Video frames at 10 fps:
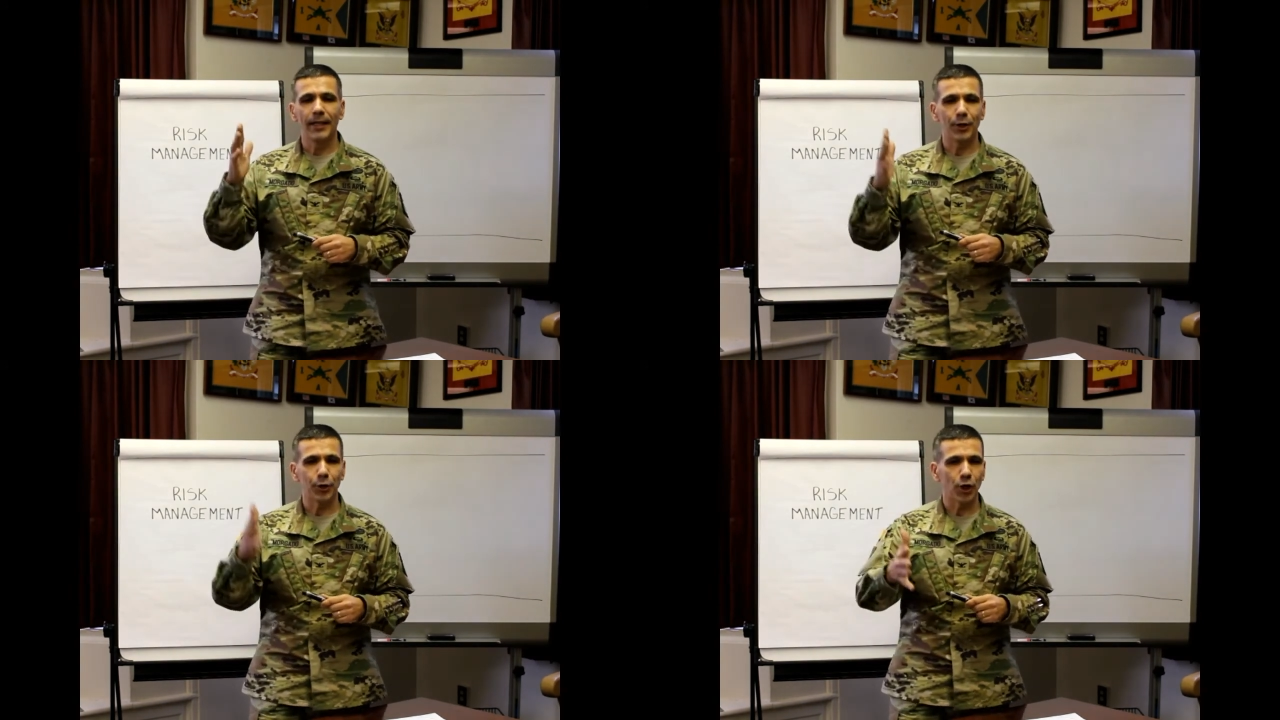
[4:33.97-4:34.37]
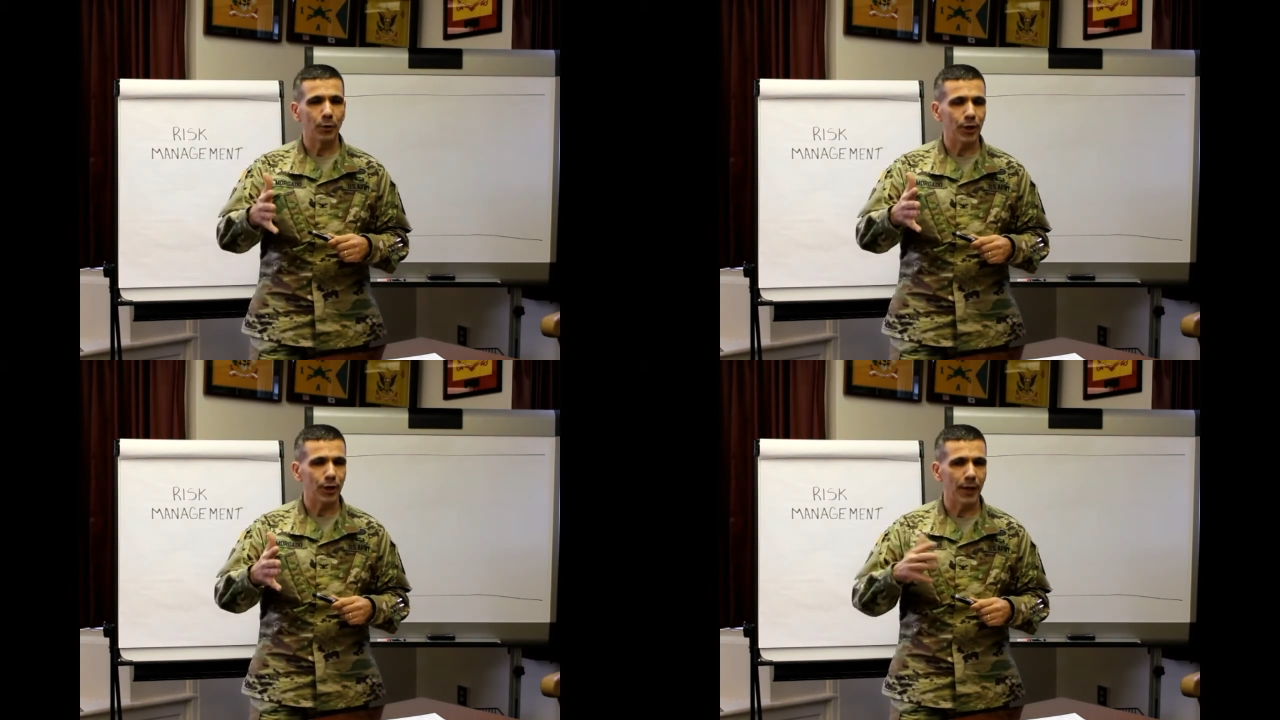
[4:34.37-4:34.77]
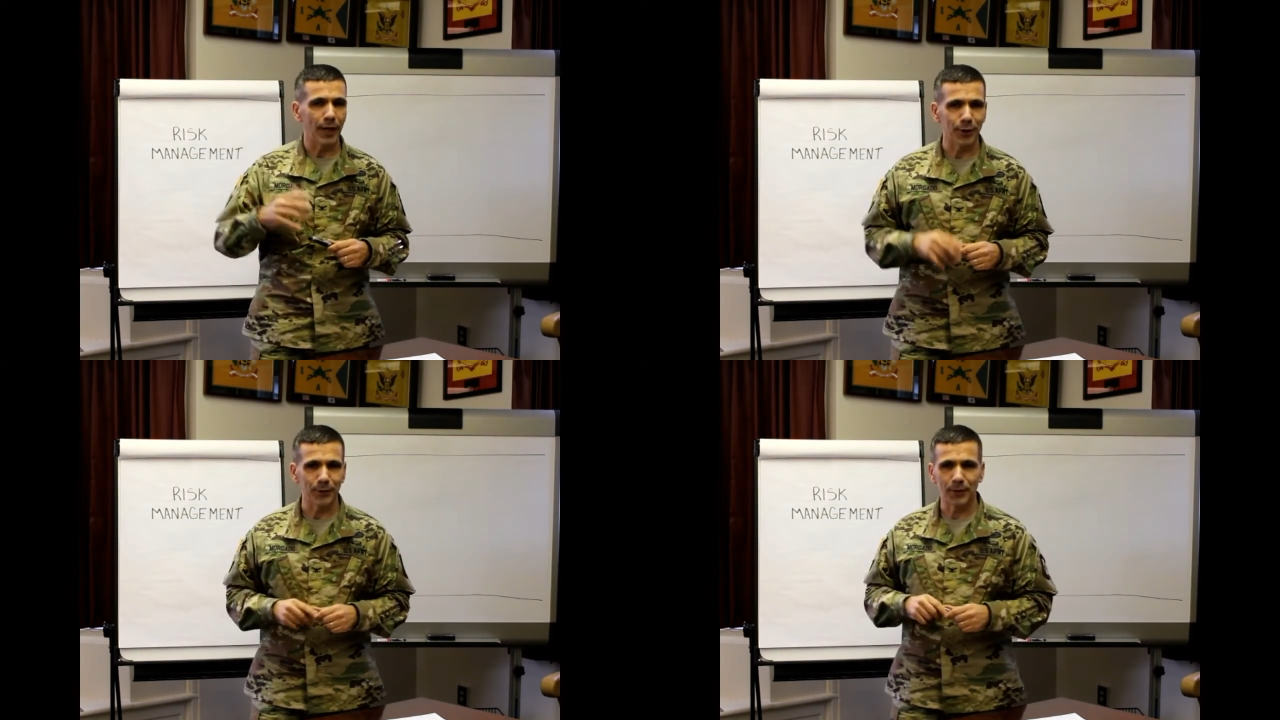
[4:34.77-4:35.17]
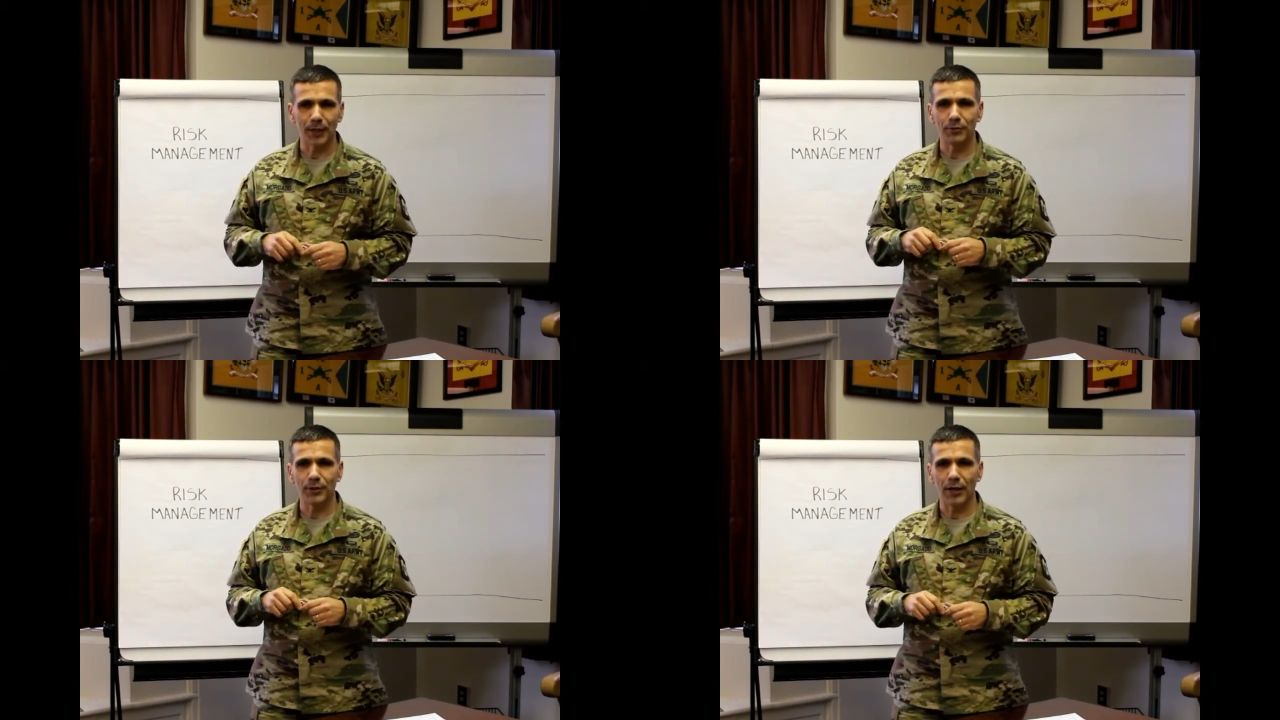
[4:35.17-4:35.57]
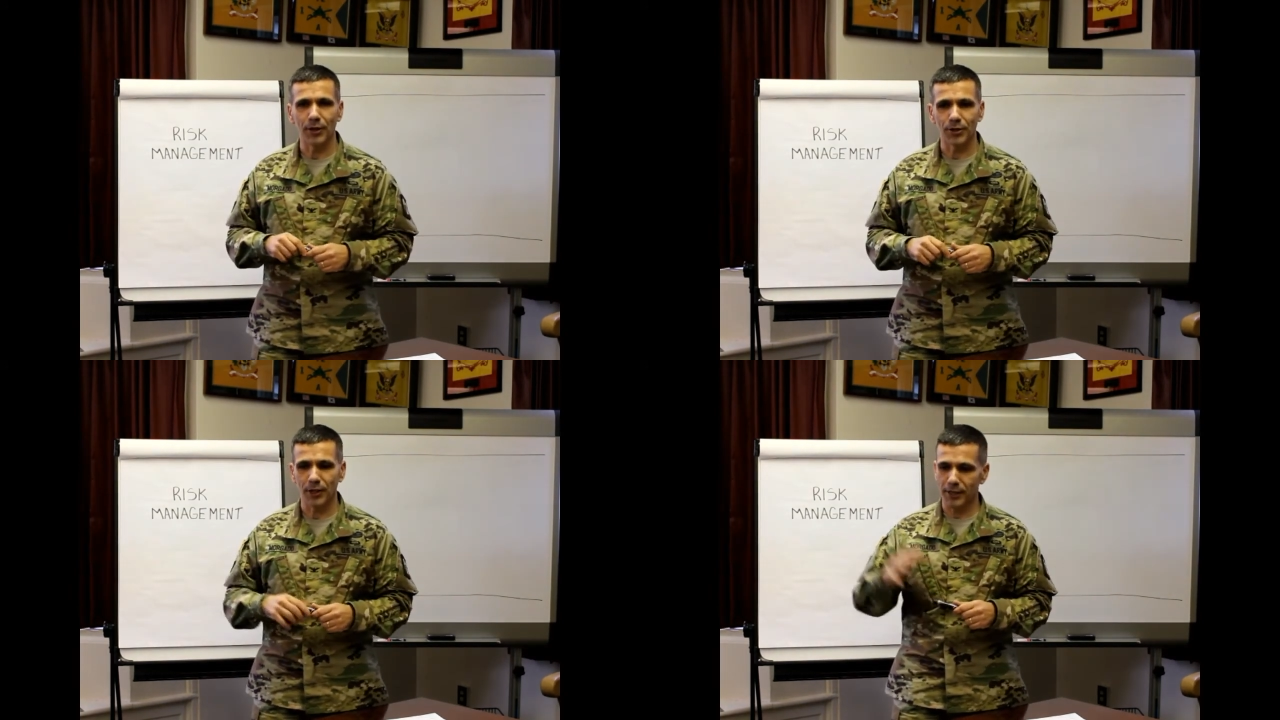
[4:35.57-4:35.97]
And your company commander comes
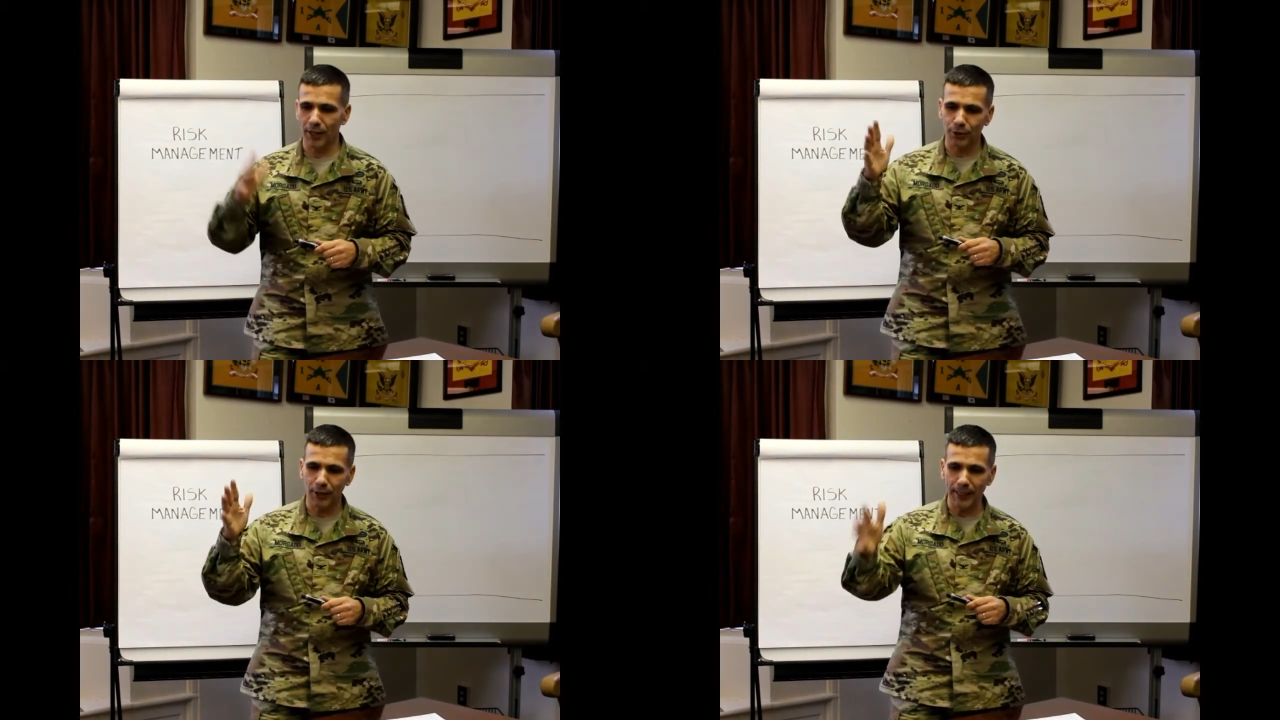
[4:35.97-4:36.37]
down and says, LT,